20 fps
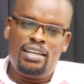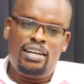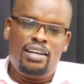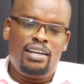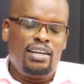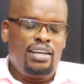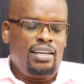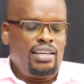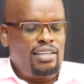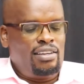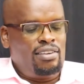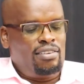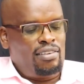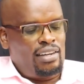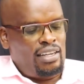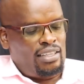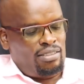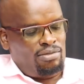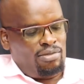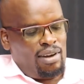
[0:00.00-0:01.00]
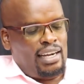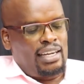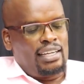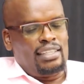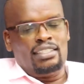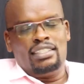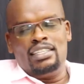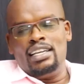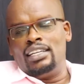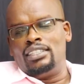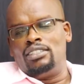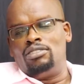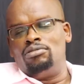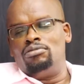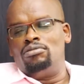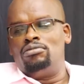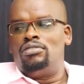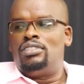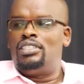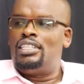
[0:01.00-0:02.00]
You know, its work is just
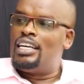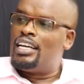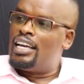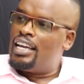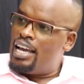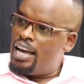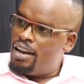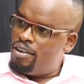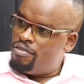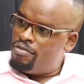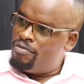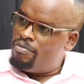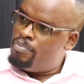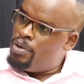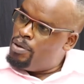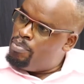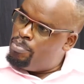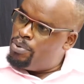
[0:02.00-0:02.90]
to take care of